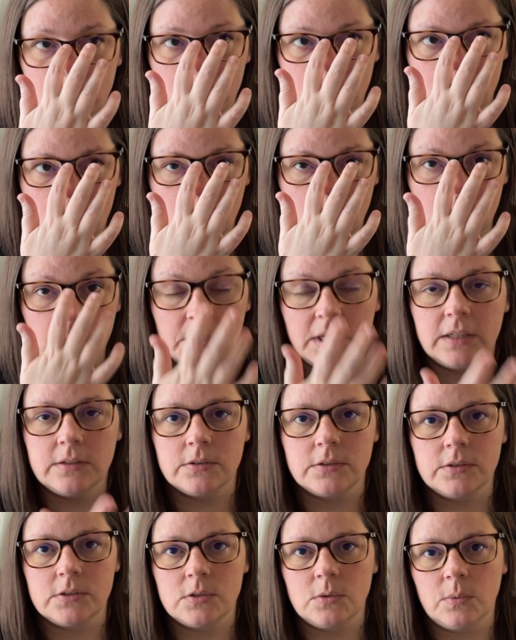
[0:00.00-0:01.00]
you could be
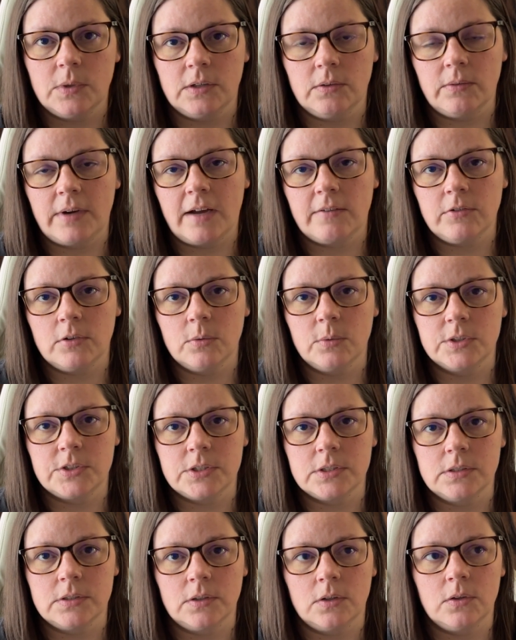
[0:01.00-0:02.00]
entered to win a raffle, which
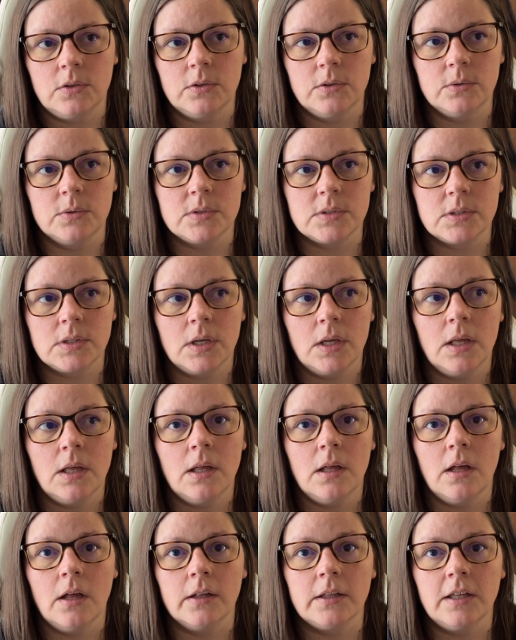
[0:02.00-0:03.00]
includes
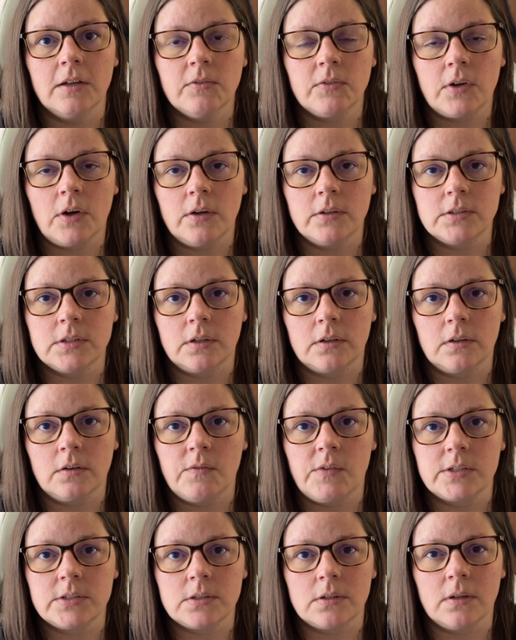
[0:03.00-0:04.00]
a gift card to
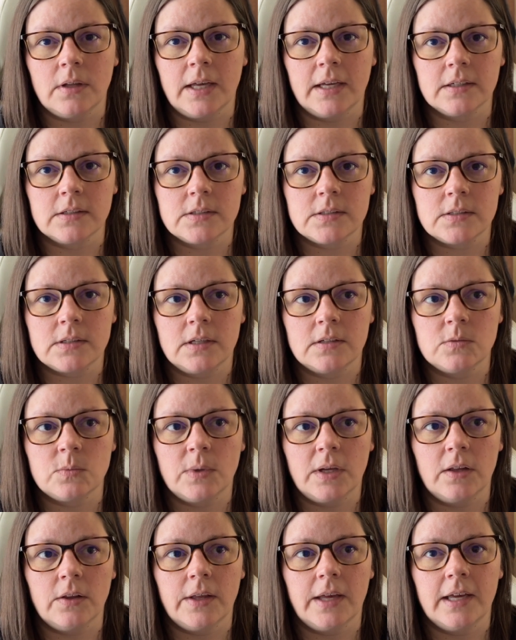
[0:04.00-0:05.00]
Unconventional X as
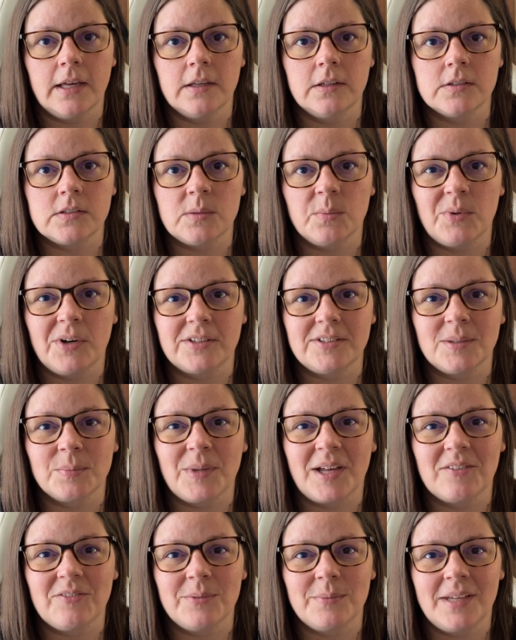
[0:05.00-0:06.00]
well as a project
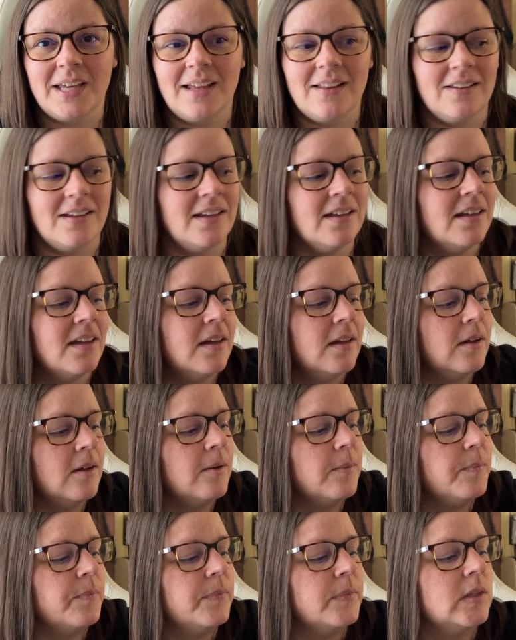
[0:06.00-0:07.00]
bag from Kaylee.
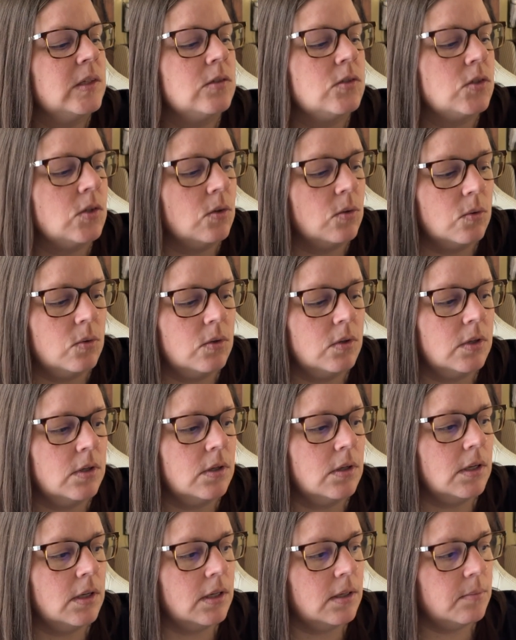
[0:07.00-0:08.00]
So
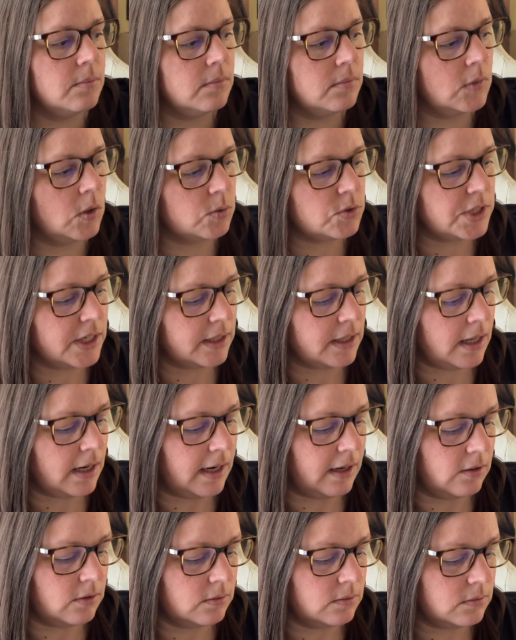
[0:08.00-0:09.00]
go check that
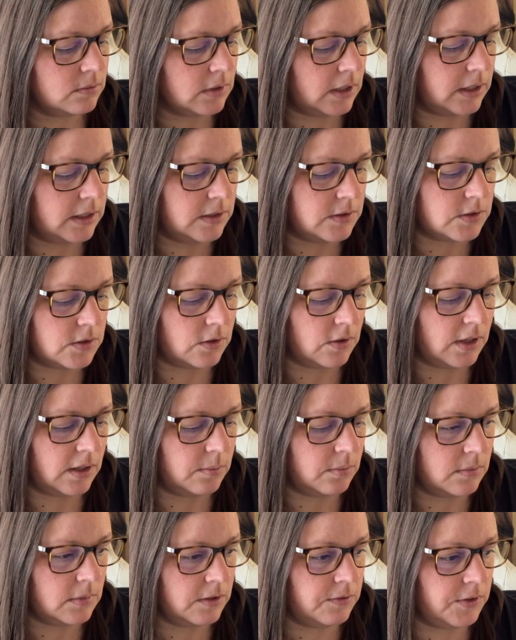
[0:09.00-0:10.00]
out on
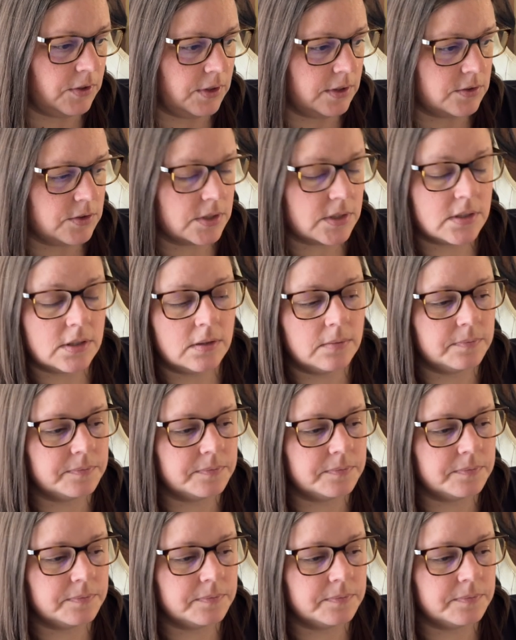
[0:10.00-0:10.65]
Instagram if you're interested.